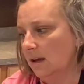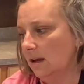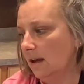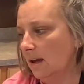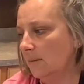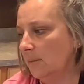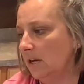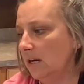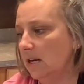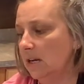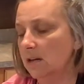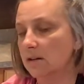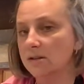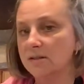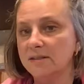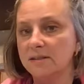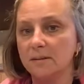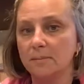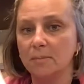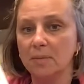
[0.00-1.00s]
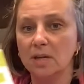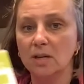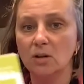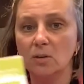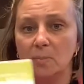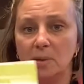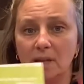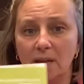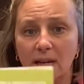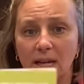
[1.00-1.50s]
I mean, here's the meal
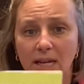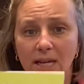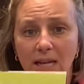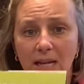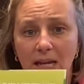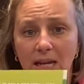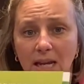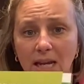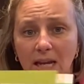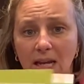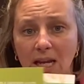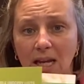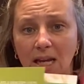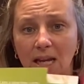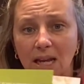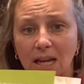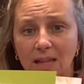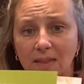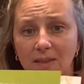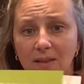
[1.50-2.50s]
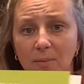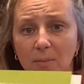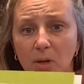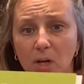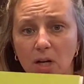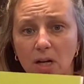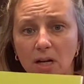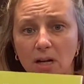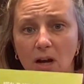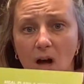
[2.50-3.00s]
planning in the
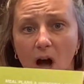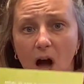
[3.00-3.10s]
book.